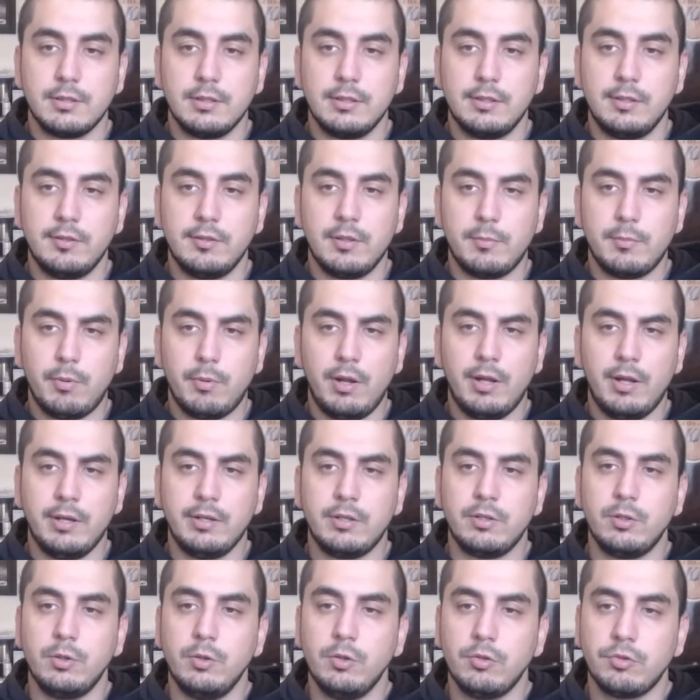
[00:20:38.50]
He said, Bron,
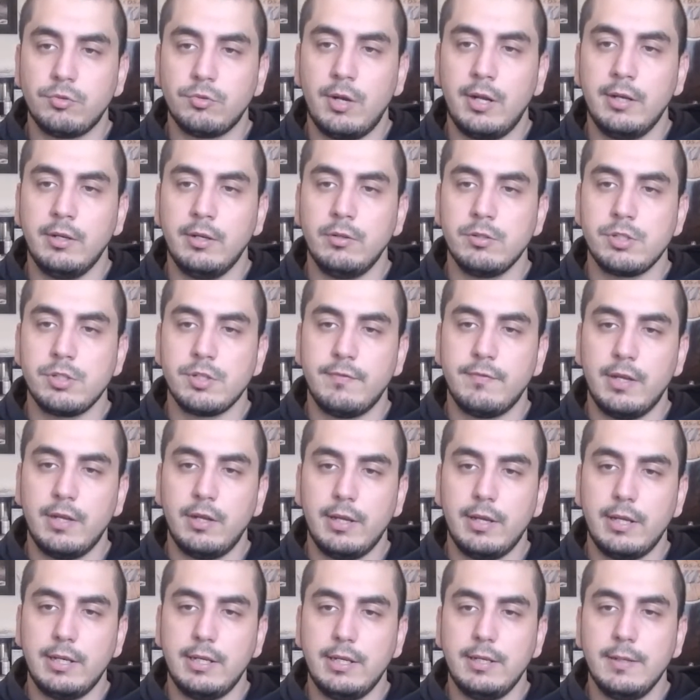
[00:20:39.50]
Kuz, Rondo,
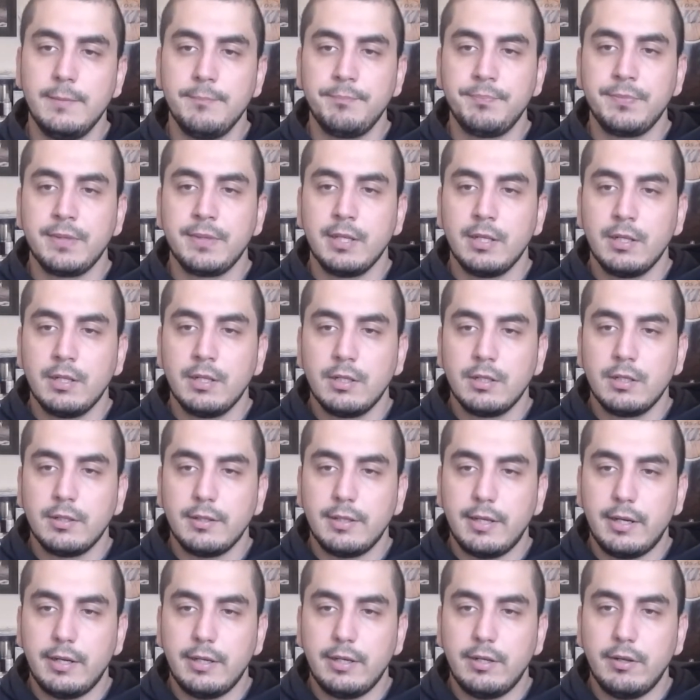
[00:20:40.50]
JaVale, AD.
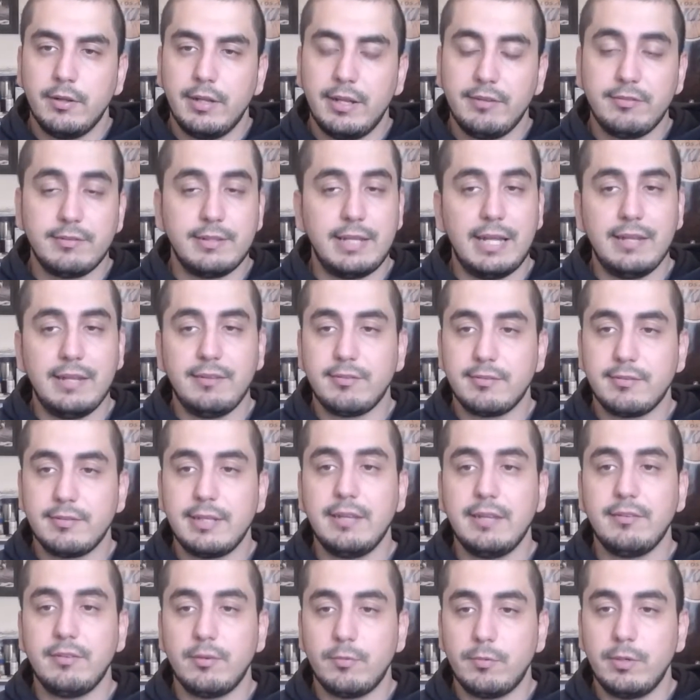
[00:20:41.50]
There you go. That's
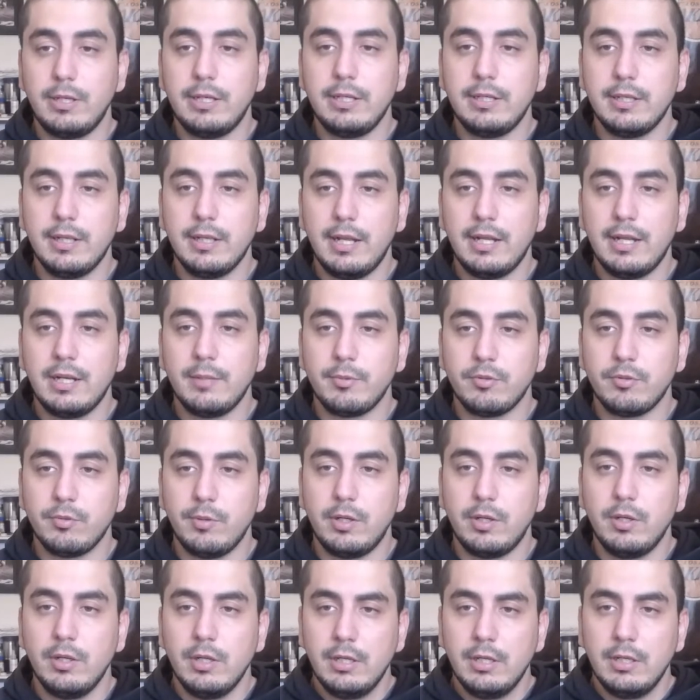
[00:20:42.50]
a really good lineup as
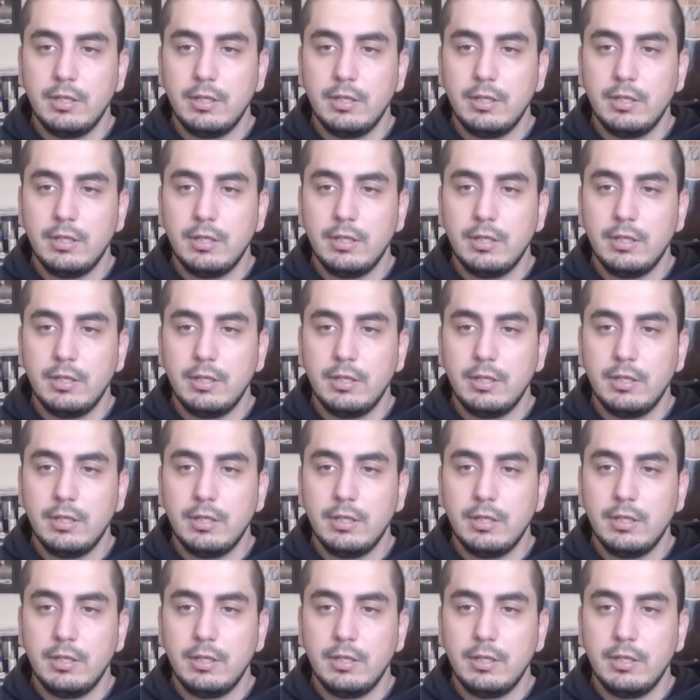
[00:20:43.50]
well.